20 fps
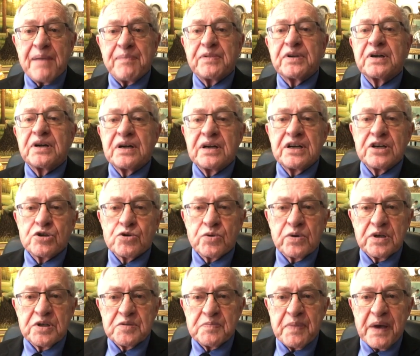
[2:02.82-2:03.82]
happened in
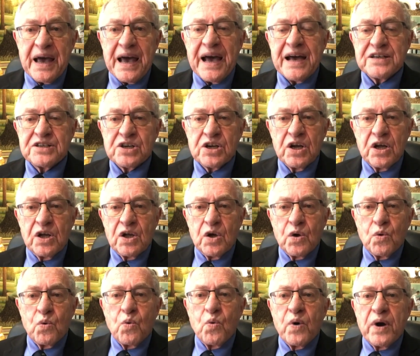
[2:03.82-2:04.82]
Israel's past
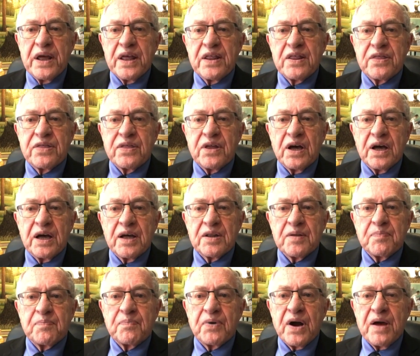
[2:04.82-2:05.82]
with uh,
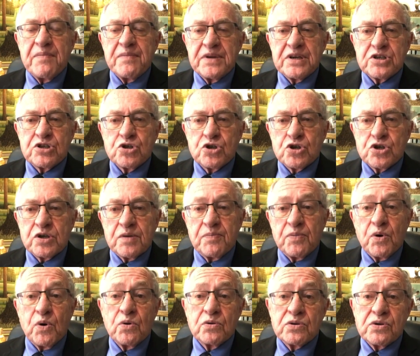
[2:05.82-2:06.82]
the prime
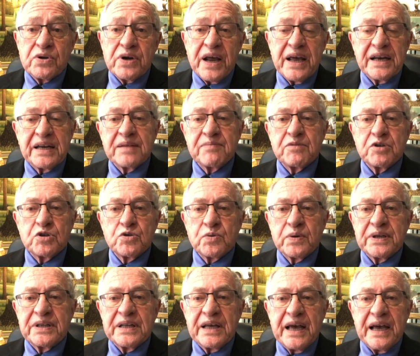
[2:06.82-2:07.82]
ministership alternating
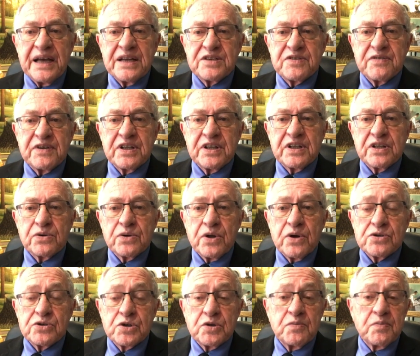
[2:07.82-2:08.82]
between the heads of either of
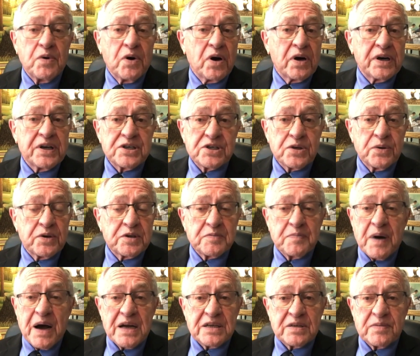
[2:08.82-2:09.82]
those two parties. So
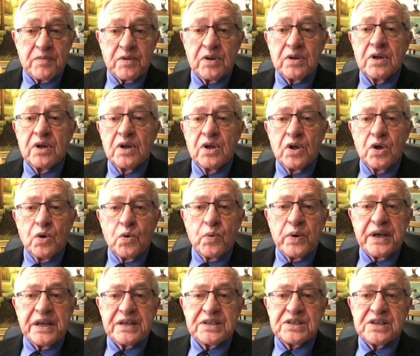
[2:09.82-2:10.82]
it's possible yeah
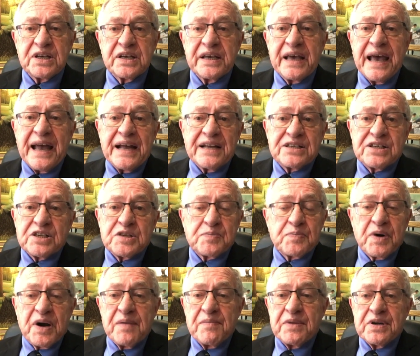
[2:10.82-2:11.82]
we could see Gantz
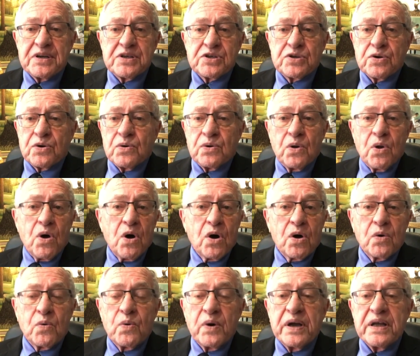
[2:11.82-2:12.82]
as prime minister
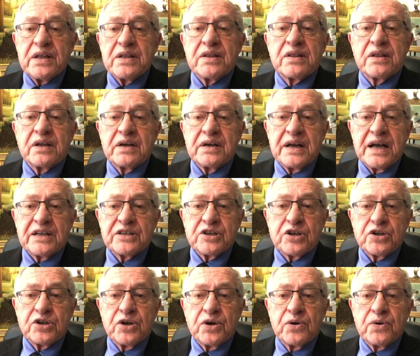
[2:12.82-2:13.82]
along with uh,
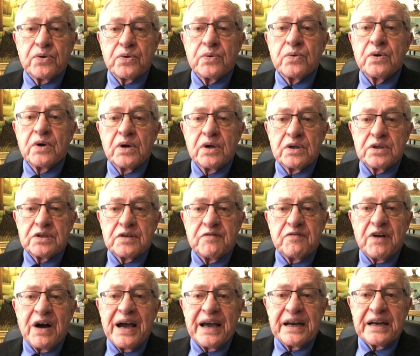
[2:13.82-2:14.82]
Netanyahu
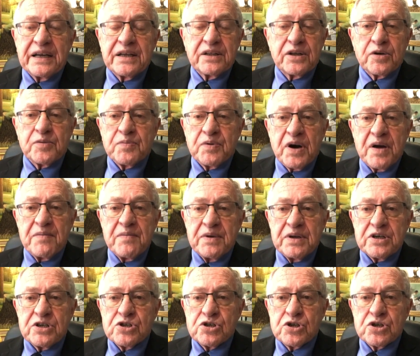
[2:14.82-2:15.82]
dividing their prime
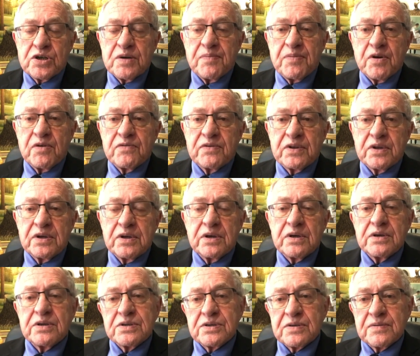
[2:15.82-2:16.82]
ministership over the
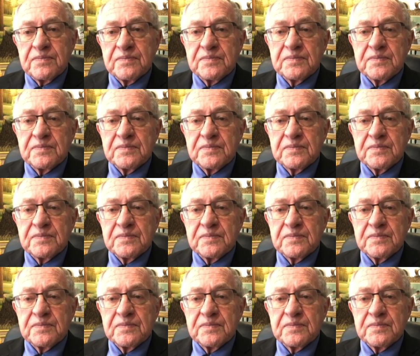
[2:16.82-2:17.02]
years.